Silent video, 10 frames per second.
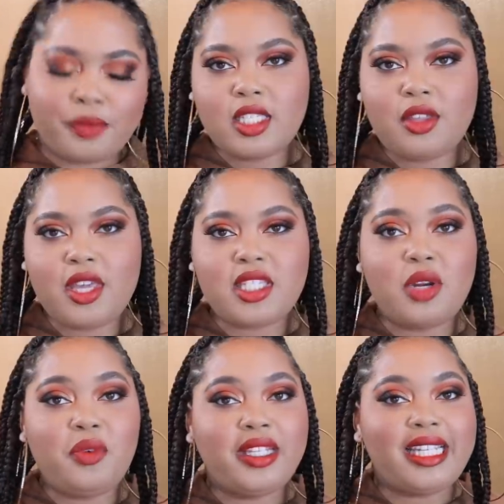So these
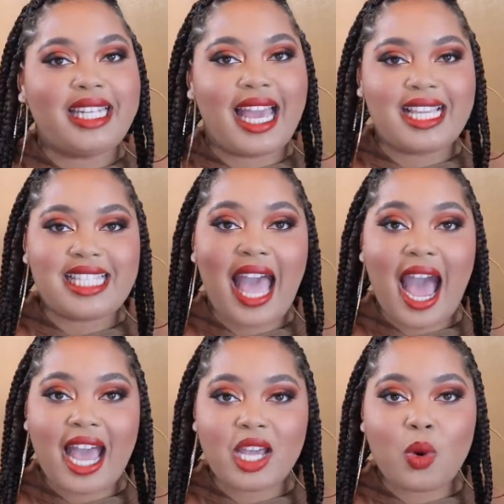are really nice,
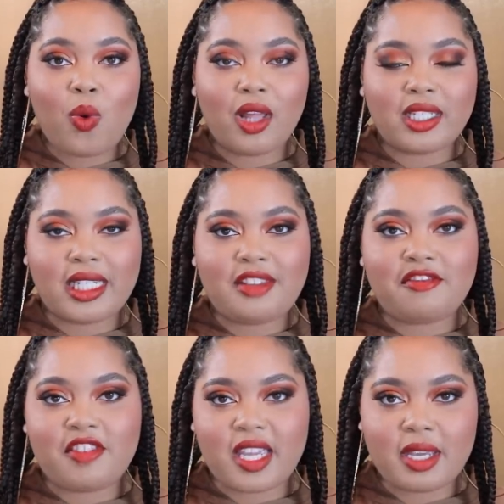high quality
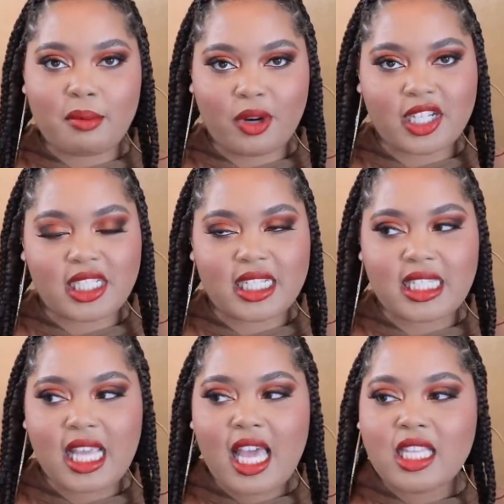vegan
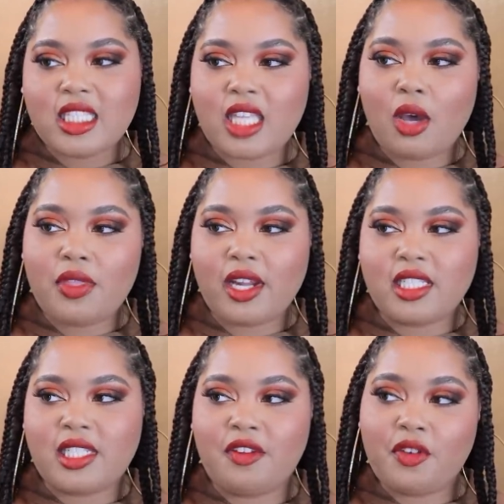brushes. So
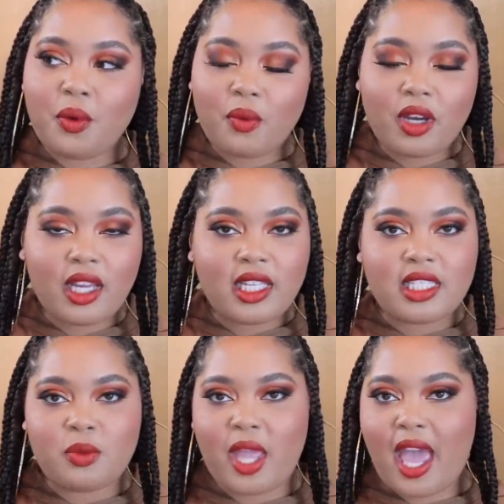there's different
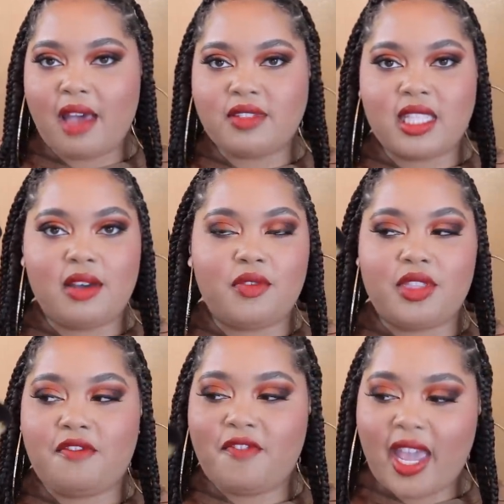ones. We have some for
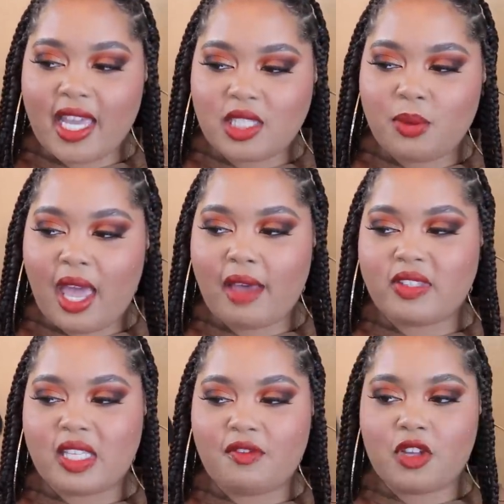the face, we
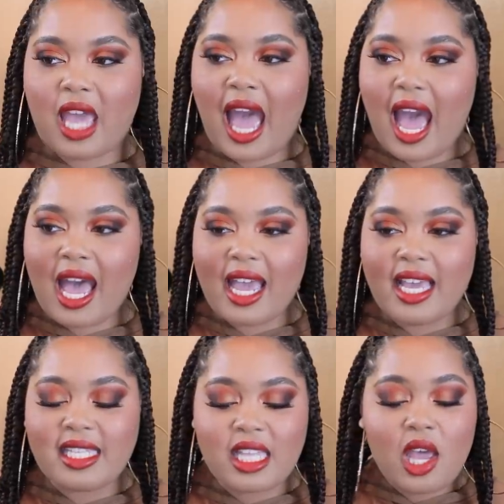have some for the eyes,